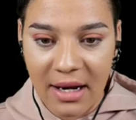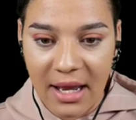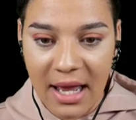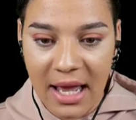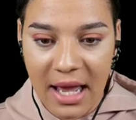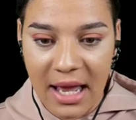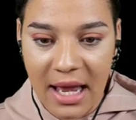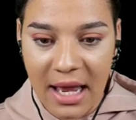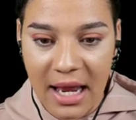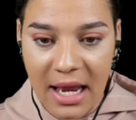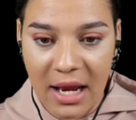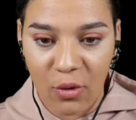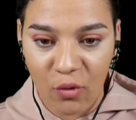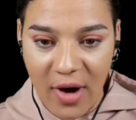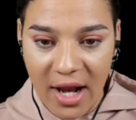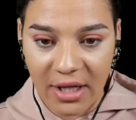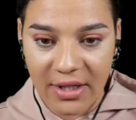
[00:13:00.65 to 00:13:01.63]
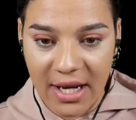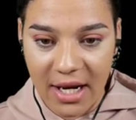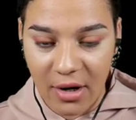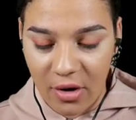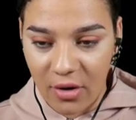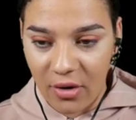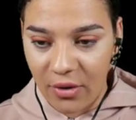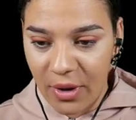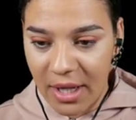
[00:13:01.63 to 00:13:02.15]
a
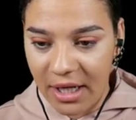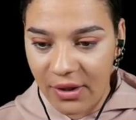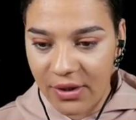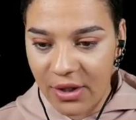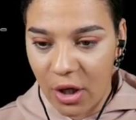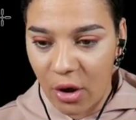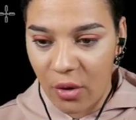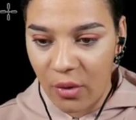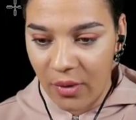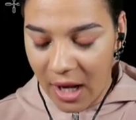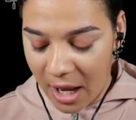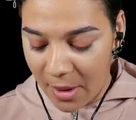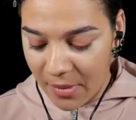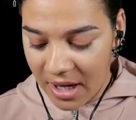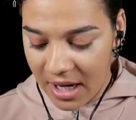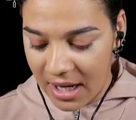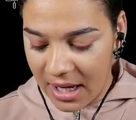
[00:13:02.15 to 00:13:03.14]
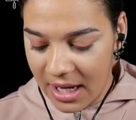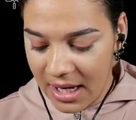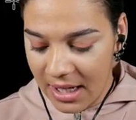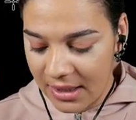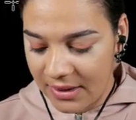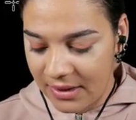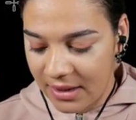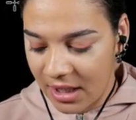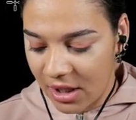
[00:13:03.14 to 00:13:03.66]
rectangle like so. I'm going to
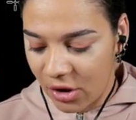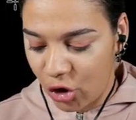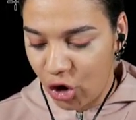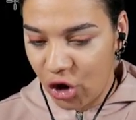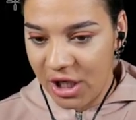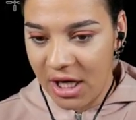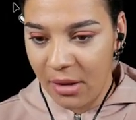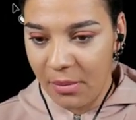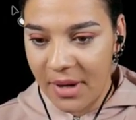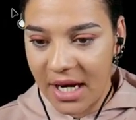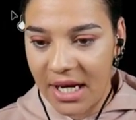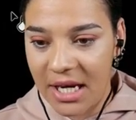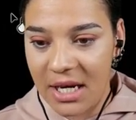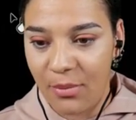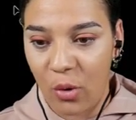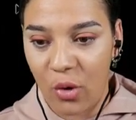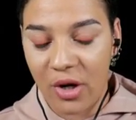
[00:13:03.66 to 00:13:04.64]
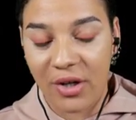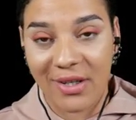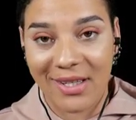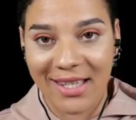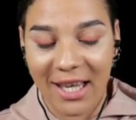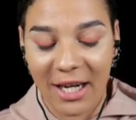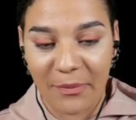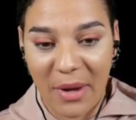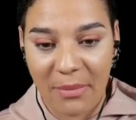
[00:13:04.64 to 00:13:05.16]
hit uh, G on my keyboard to
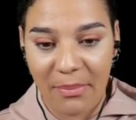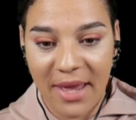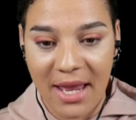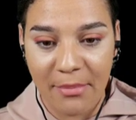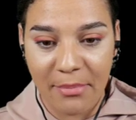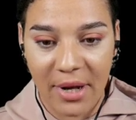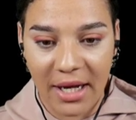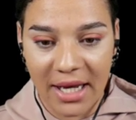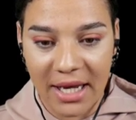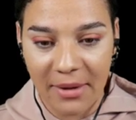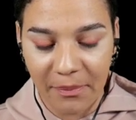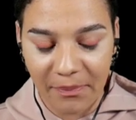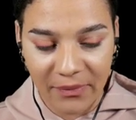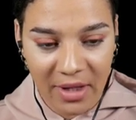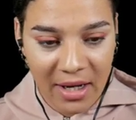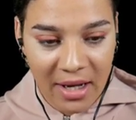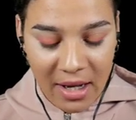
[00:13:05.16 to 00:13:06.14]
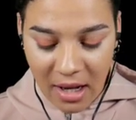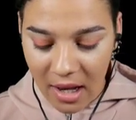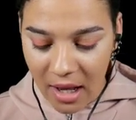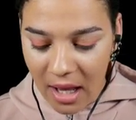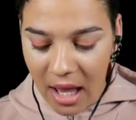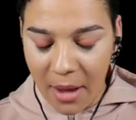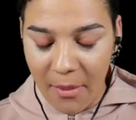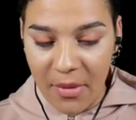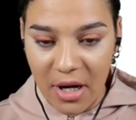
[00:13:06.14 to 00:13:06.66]
select my paint bucket.
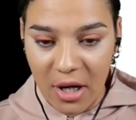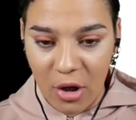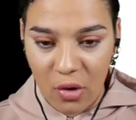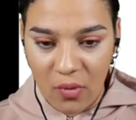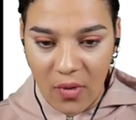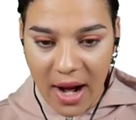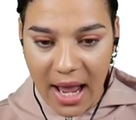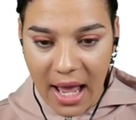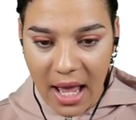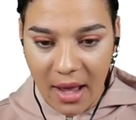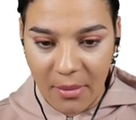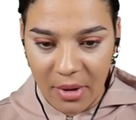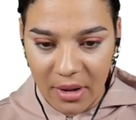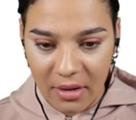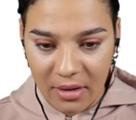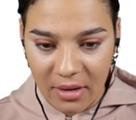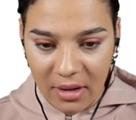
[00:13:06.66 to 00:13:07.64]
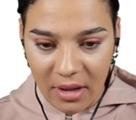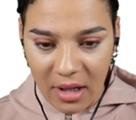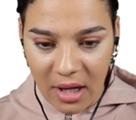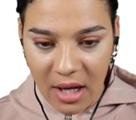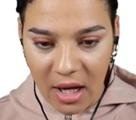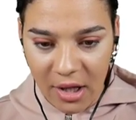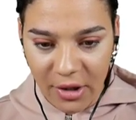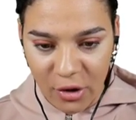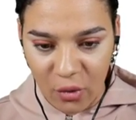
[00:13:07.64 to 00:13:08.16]
I'm going to grab
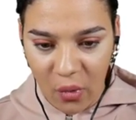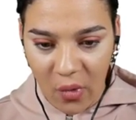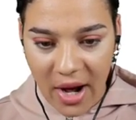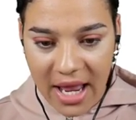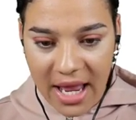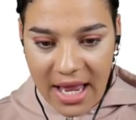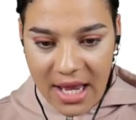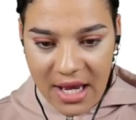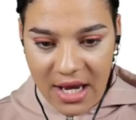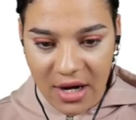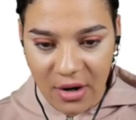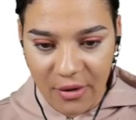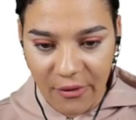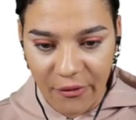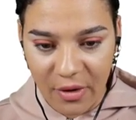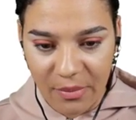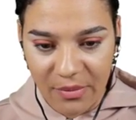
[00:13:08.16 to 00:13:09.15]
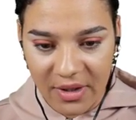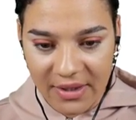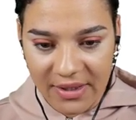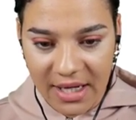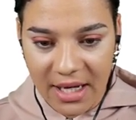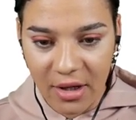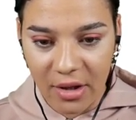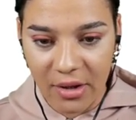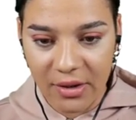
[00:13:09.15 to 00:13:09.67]
uh, gray here from this
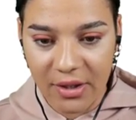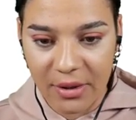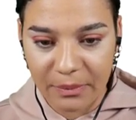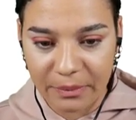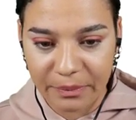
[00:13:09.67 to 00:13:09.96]
hilt